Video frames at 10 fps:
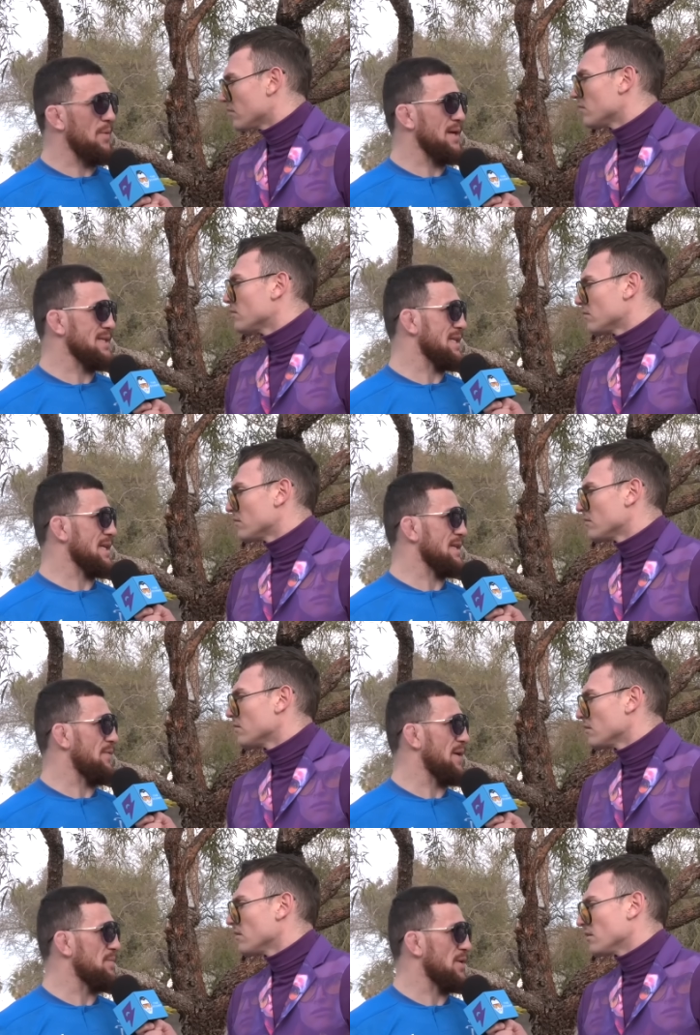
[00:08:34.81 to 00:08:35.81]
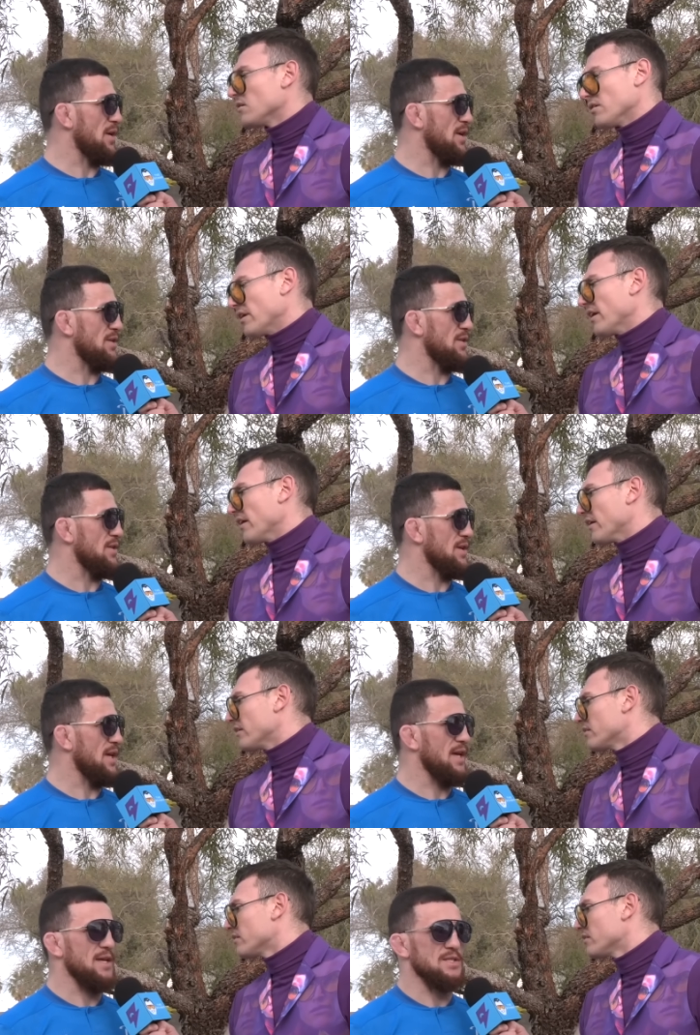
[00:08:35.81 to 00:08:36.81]
Speaker 1: but he's not gonna fight Figueredo.
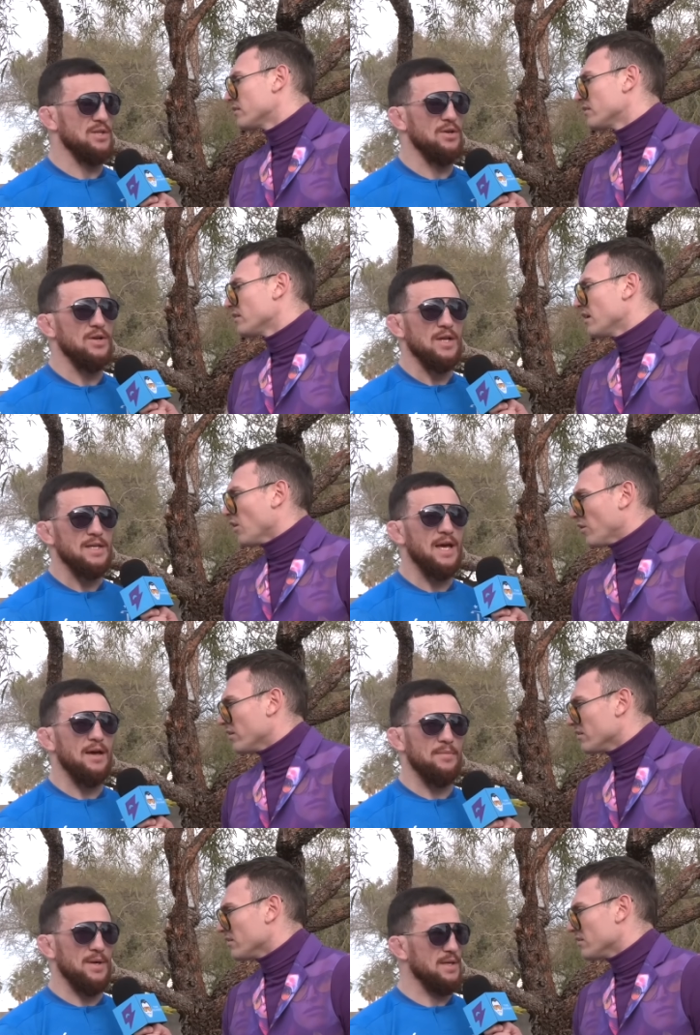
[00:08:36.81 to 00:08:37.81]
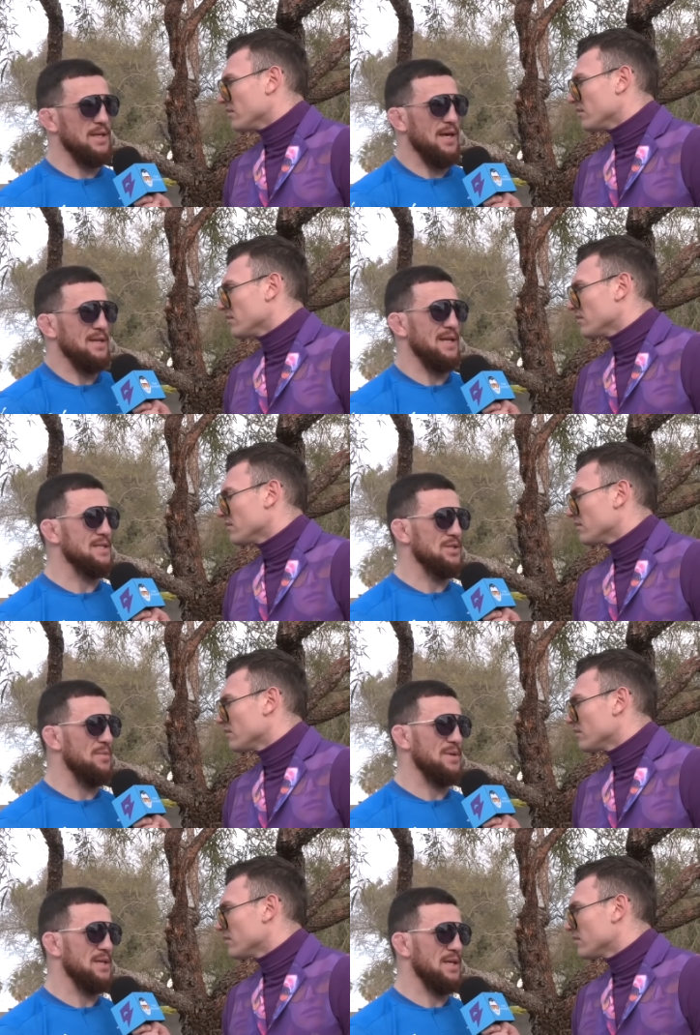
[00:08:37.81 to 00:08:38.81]
Yeah, so yeah, but yeah, there is so
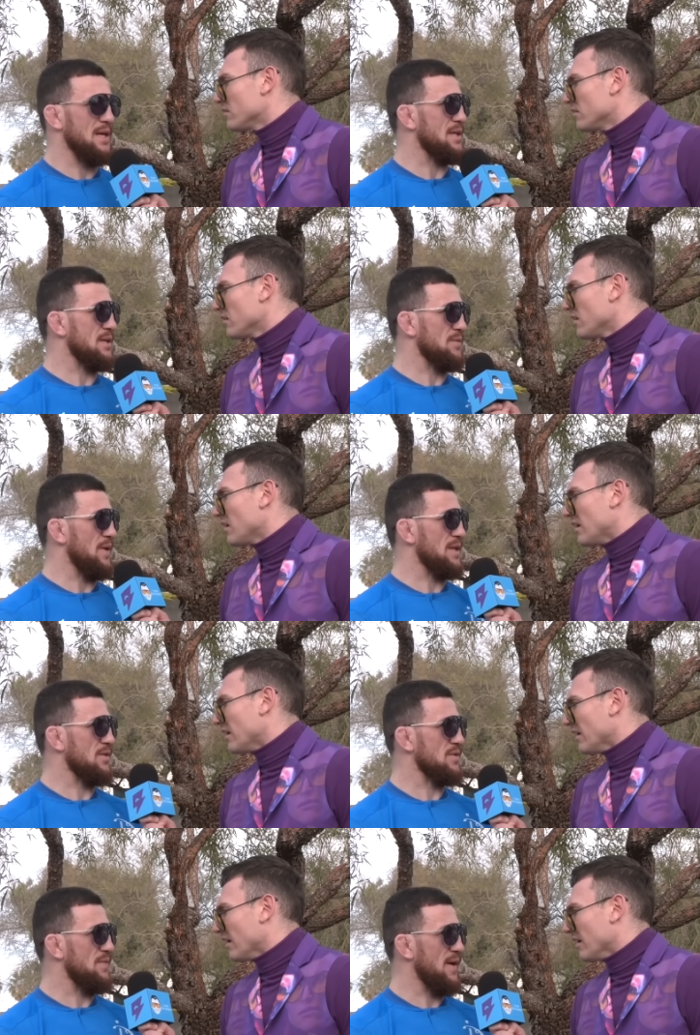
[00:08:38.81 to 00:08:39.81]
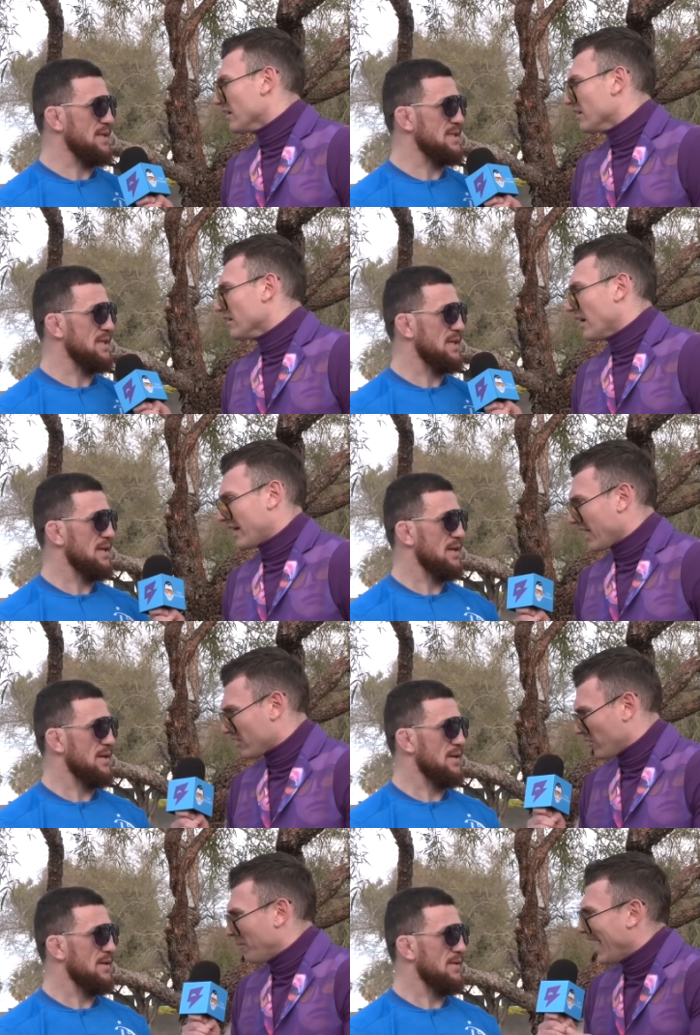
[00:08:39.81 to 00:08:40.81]
many other good fights.
Speaker 2: I
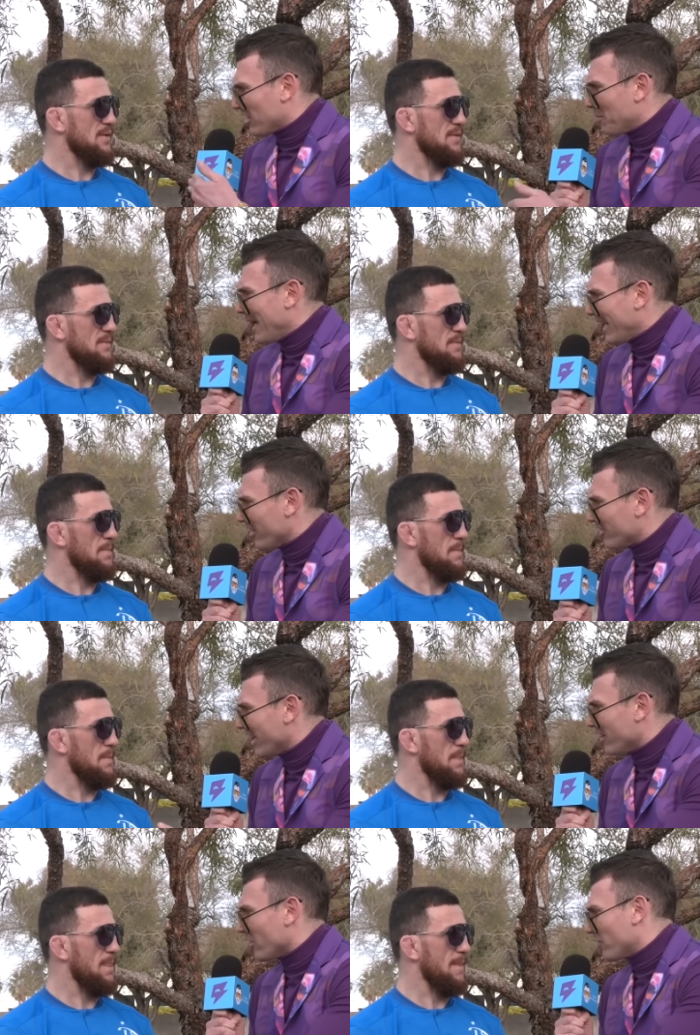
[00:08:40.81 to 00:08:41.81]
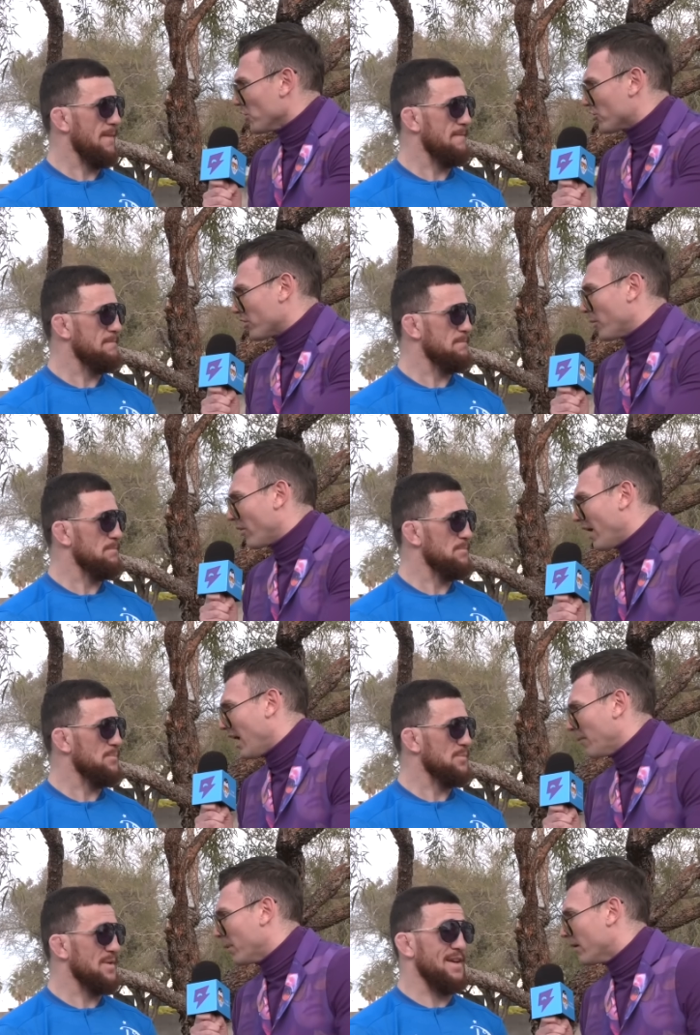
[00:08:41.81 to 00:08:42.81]
guess matchmaking's not in your future,
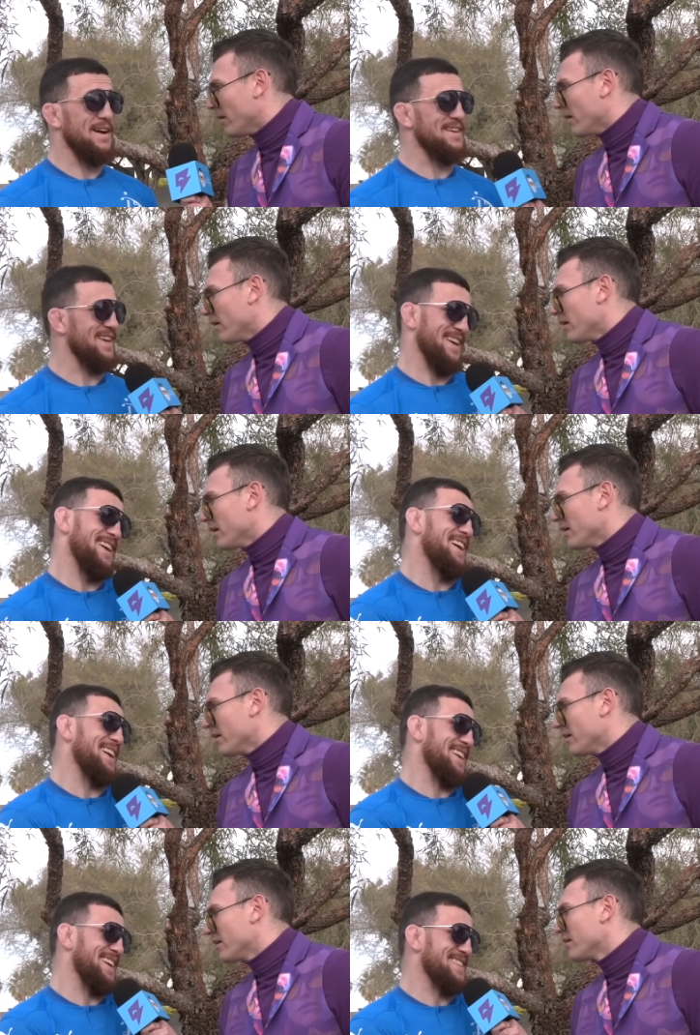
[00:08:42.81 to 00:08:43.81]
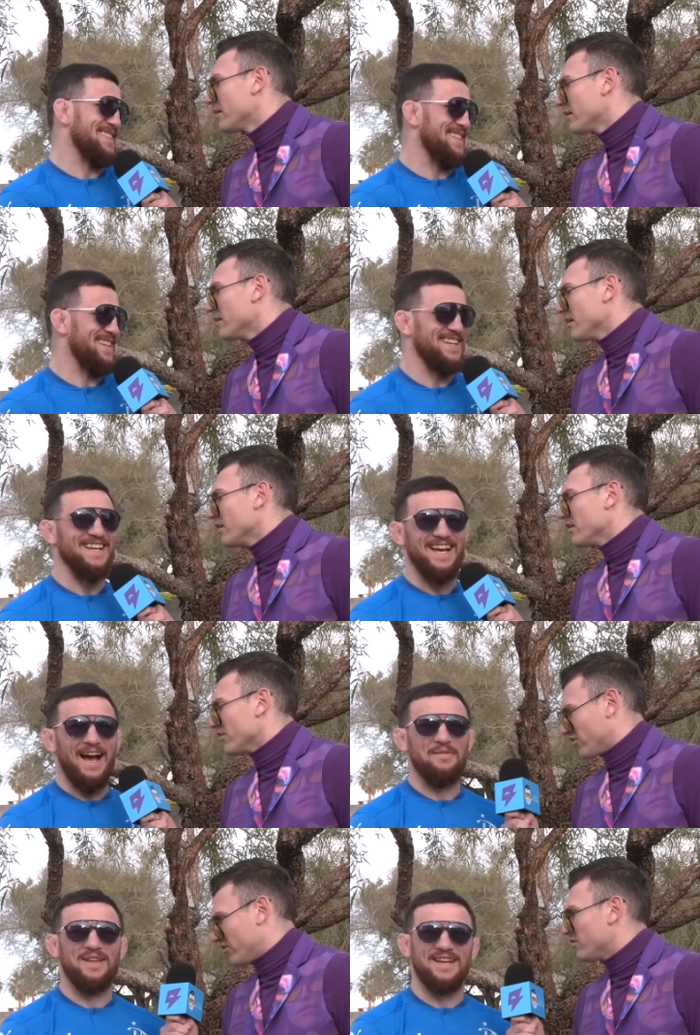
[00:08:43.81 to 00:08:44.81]
Merab.
Speaker 1: Yeah, I guess
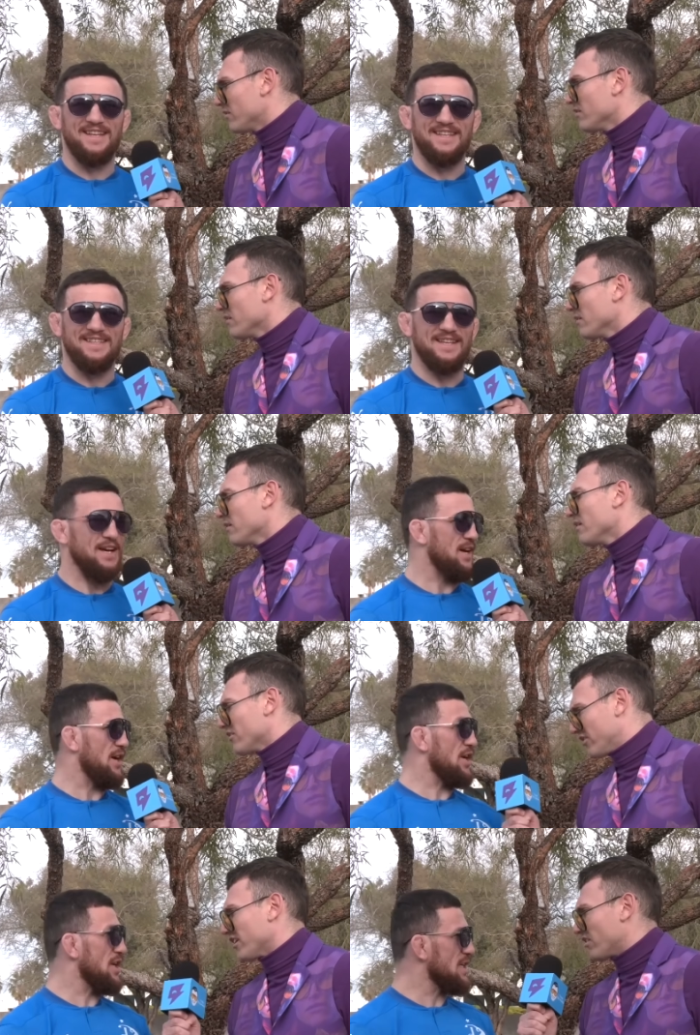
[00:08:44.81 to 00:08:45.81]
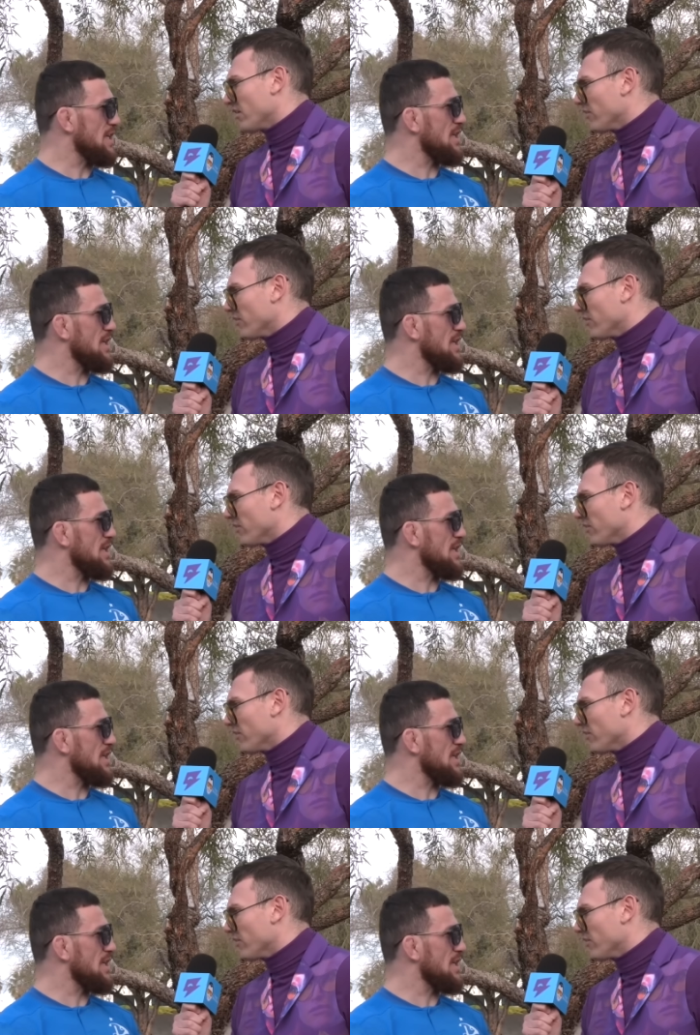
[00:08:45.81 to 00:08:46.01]
I'm not
Speaker 2: good. Stick to the